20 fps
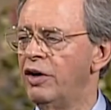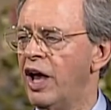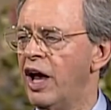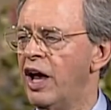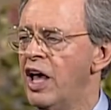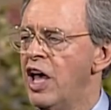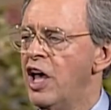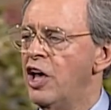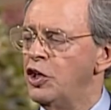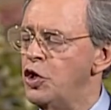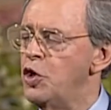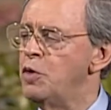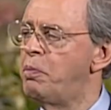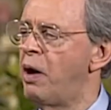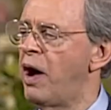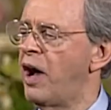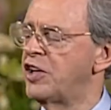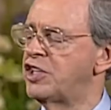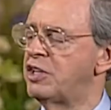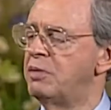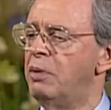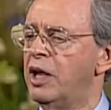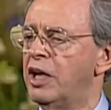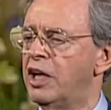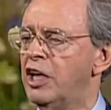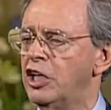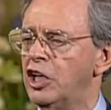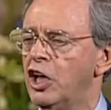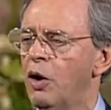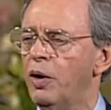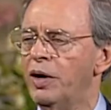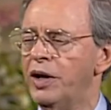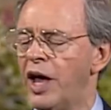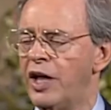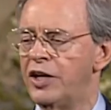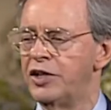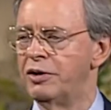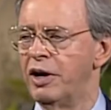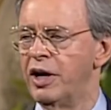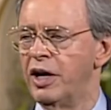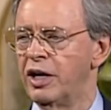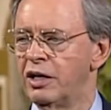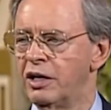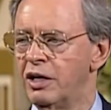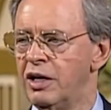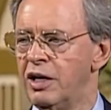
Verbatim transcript: Now, you possibly can go and not drink.